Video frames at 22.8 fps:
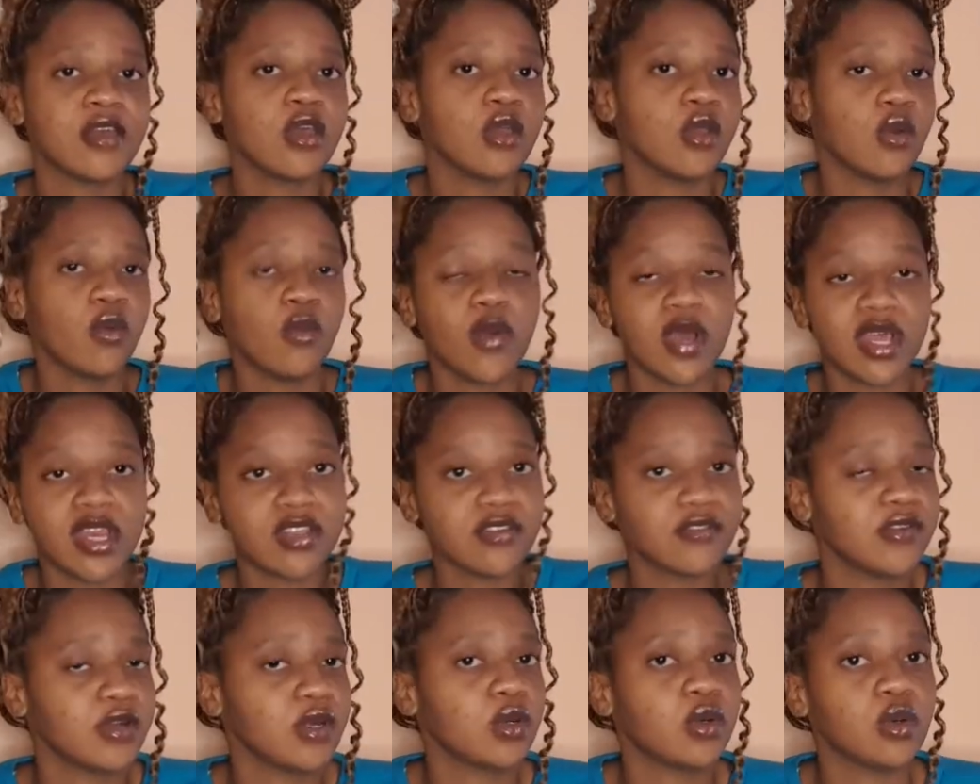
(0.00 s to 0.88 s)

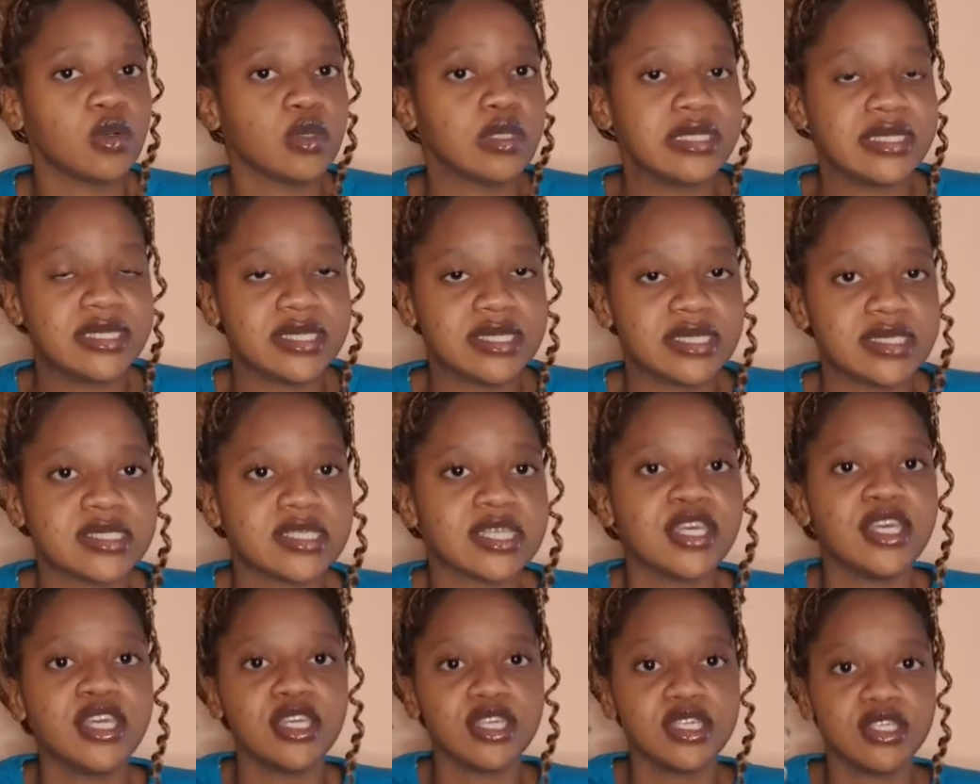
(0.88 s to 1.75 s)
Whatever goal it is,
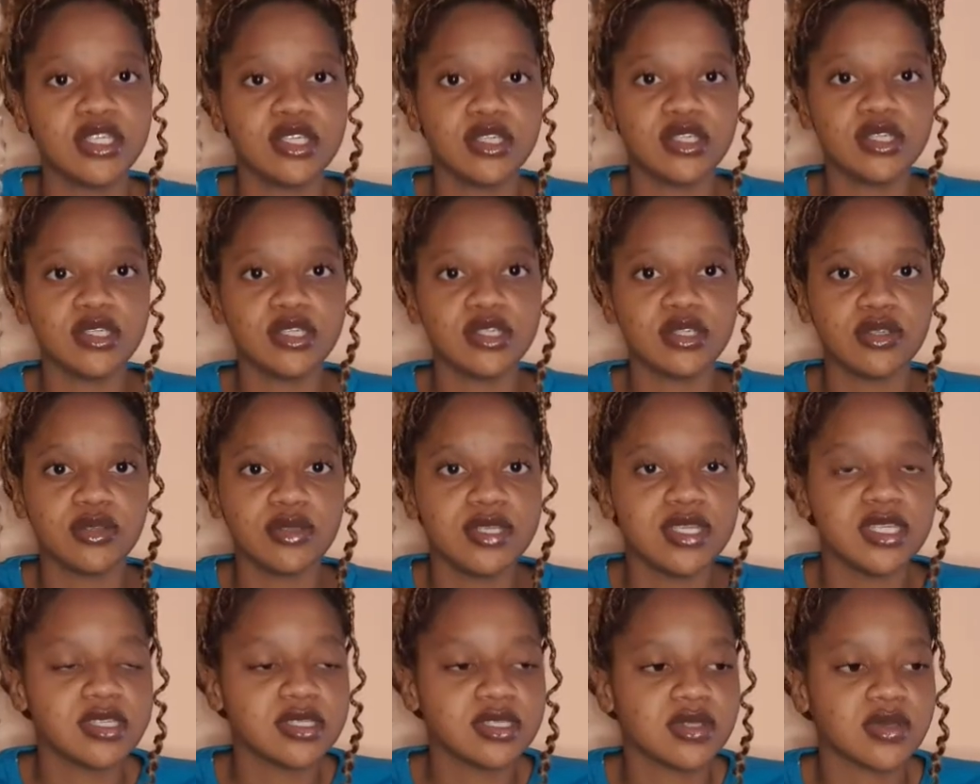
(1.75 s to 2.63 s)
you
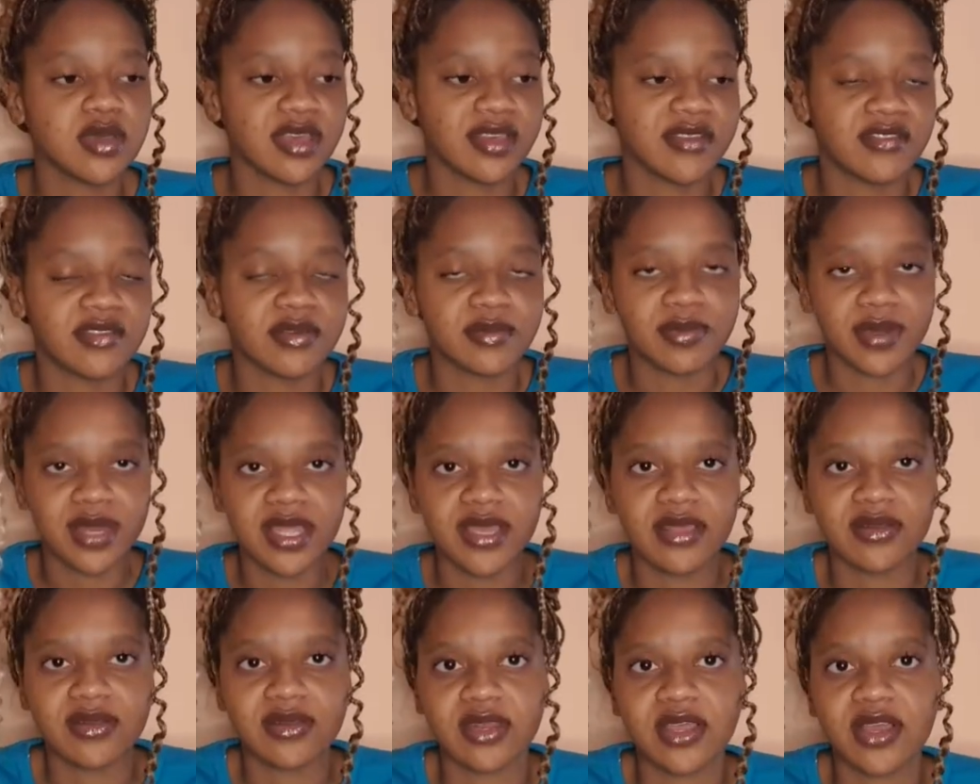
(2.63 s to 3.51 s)
need to have a plan
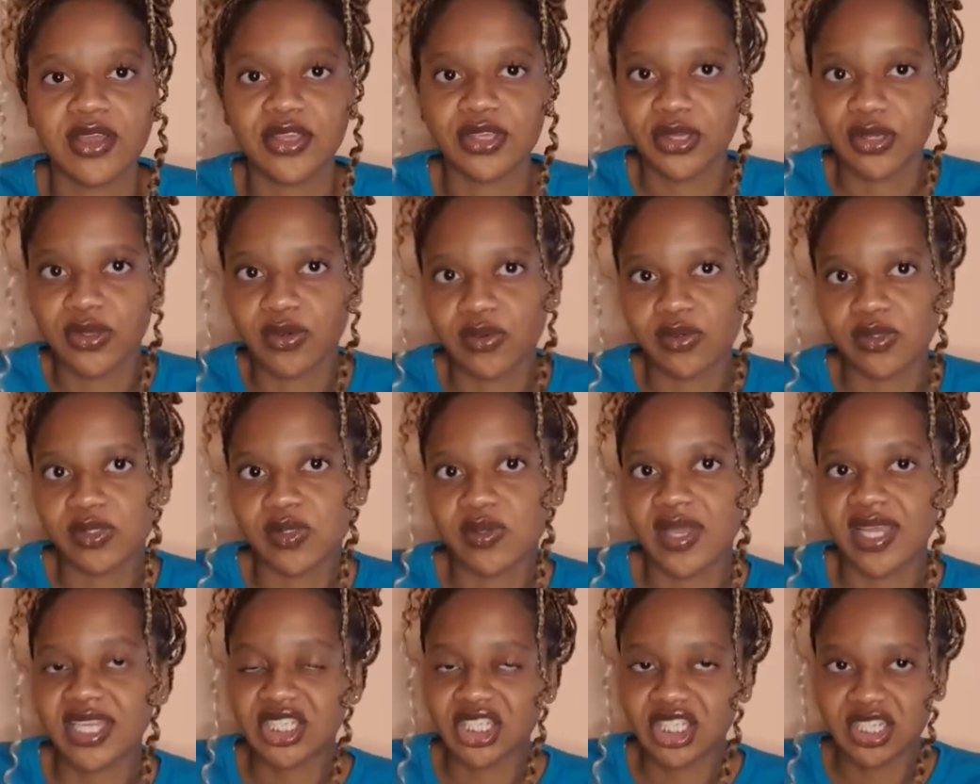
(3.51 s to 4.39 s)
on how you're going to
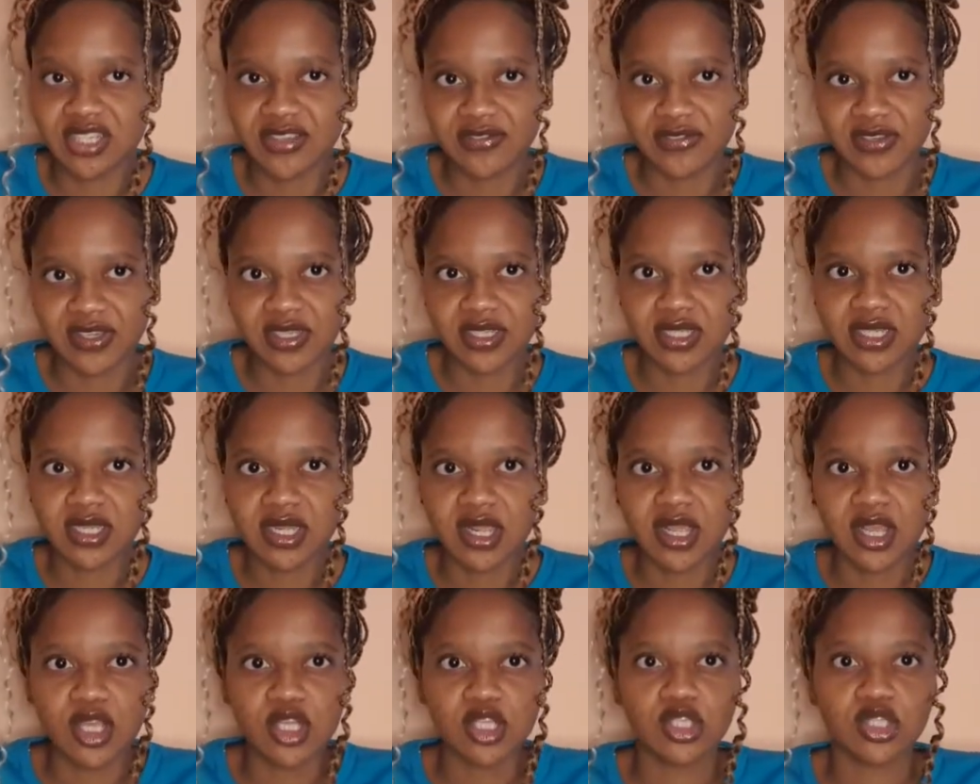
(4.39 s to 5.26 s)
achieve it.
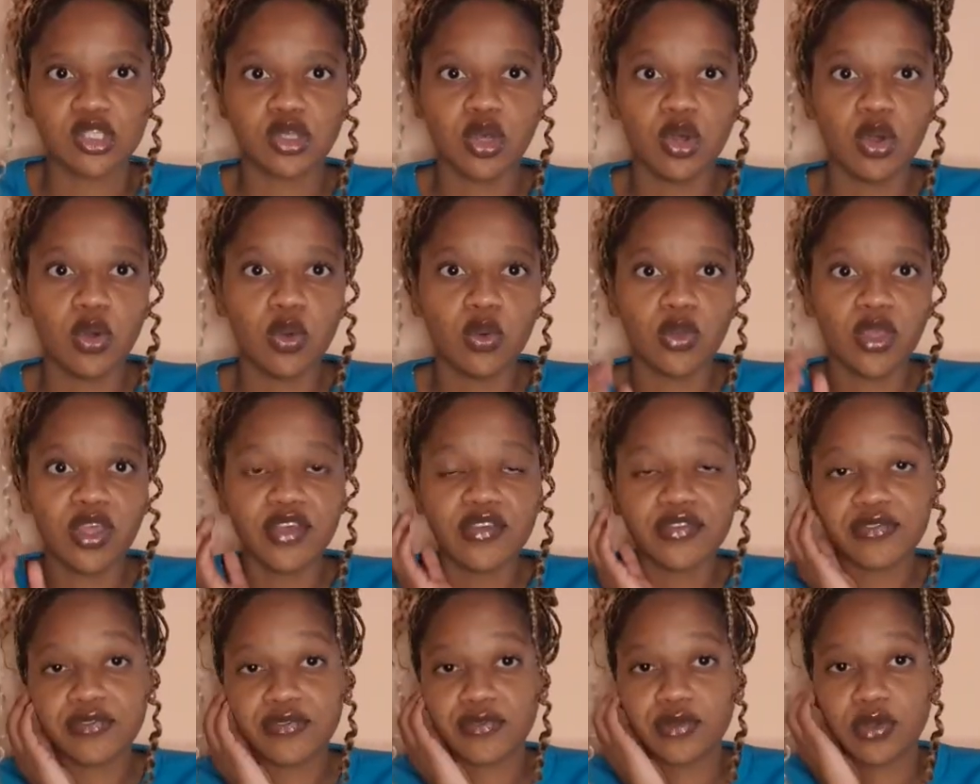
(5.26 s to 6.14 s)
So
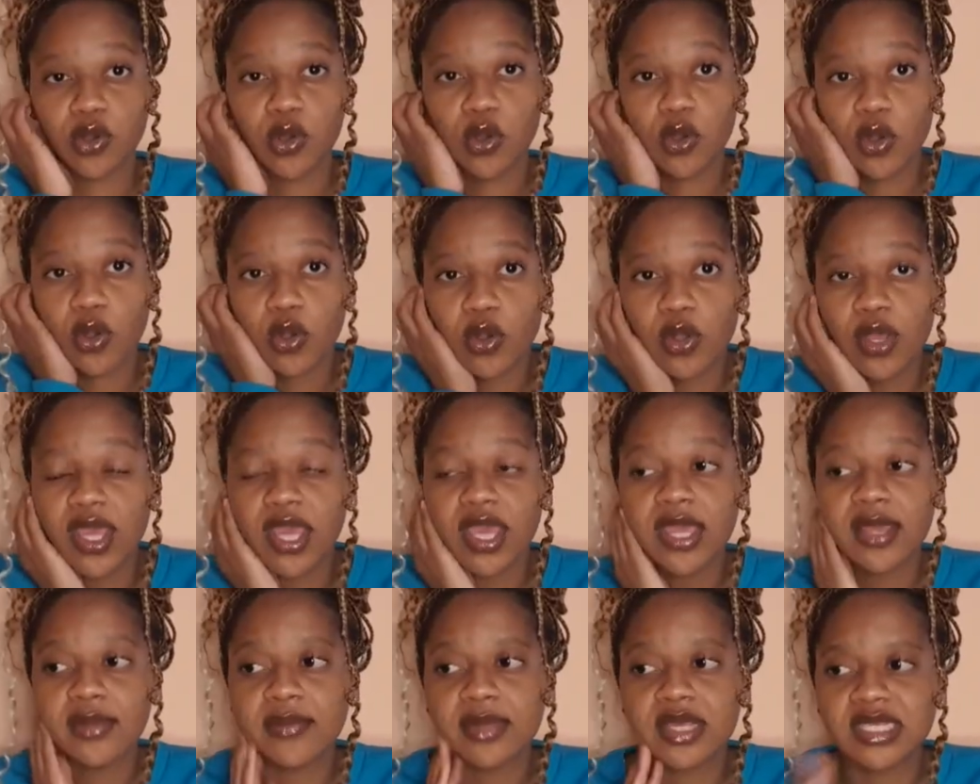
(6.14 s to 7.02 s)
if your
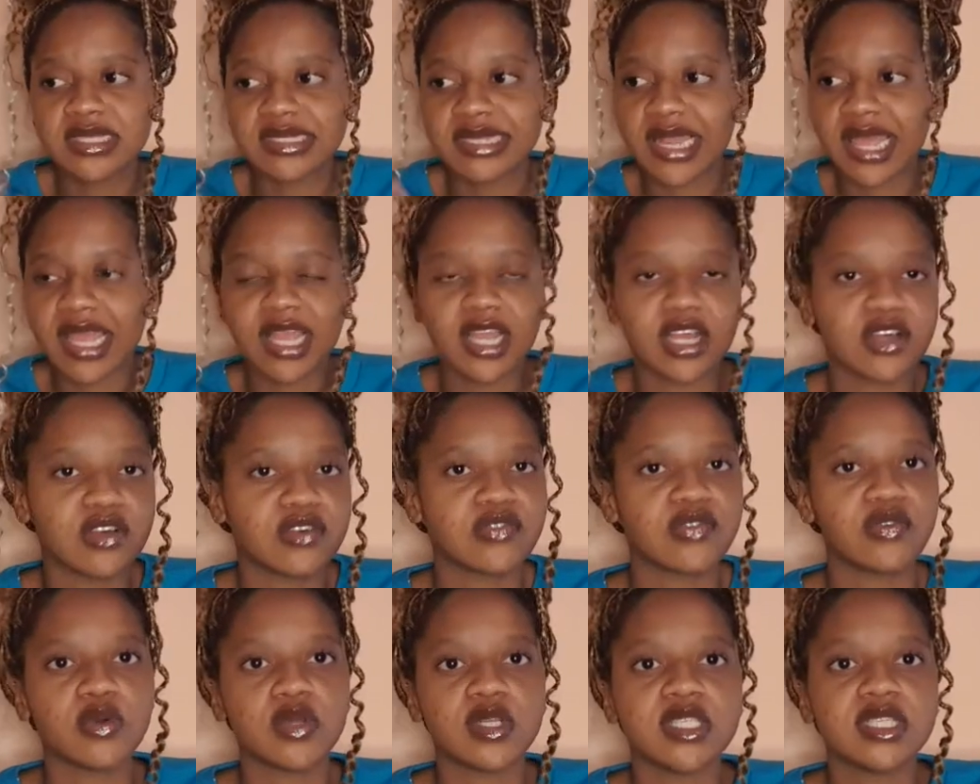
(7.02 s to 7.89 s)
aim is like a
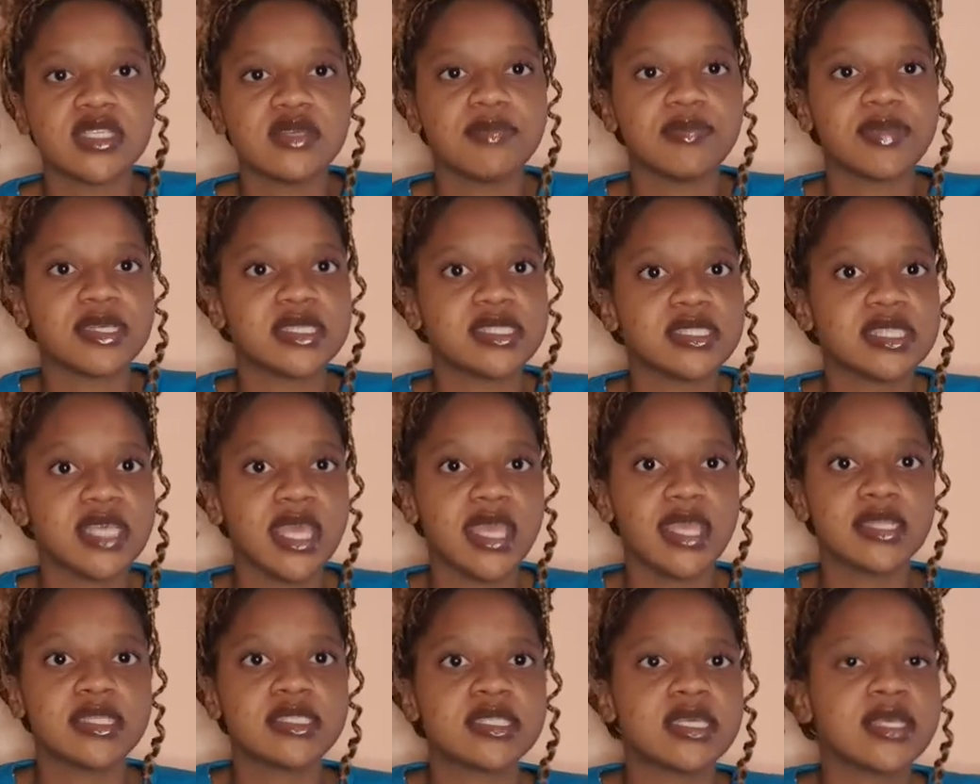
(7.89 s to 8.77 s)

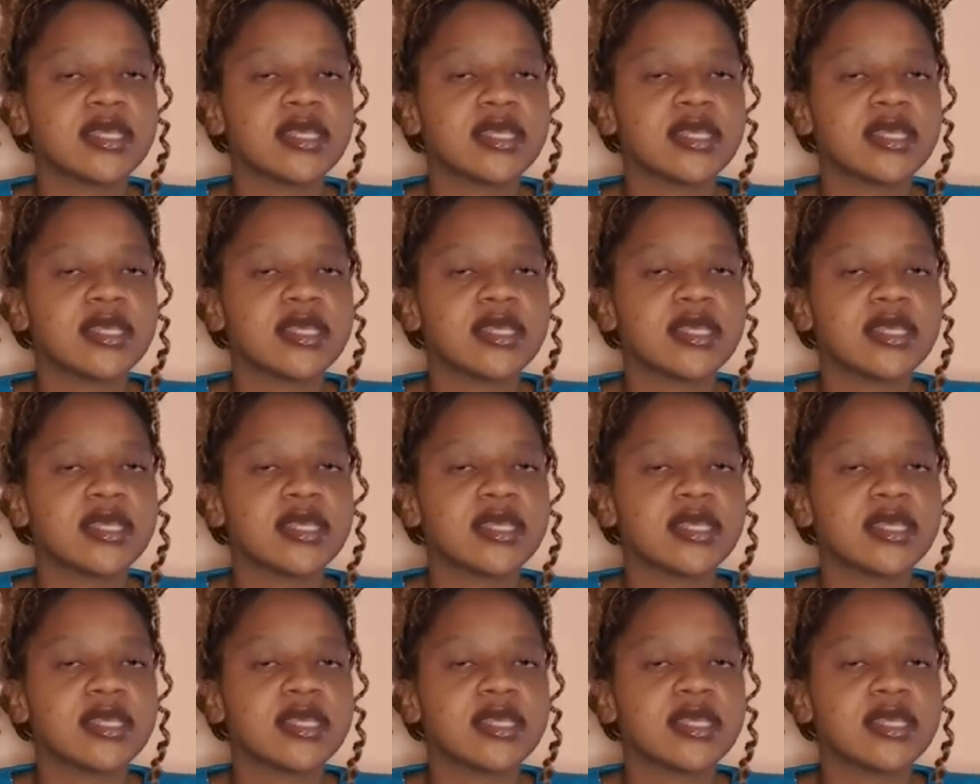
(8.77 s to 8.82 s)
40%,